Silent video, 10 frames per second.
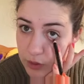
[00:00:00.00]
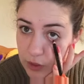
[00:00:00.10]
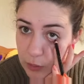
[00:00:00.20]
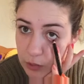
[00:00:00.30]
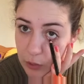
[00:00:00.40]

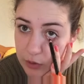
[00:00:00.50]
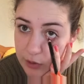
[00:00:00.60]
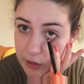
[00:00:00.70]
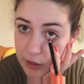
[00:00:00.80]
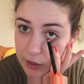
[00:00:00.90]
this on my
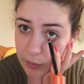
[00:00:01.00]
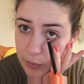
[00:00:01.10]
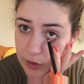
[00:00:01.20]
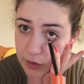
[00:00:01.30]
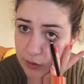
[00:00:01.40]
waterline
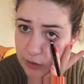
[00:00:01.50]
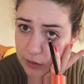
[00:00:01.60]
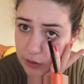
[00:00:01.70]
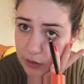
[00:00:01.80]
because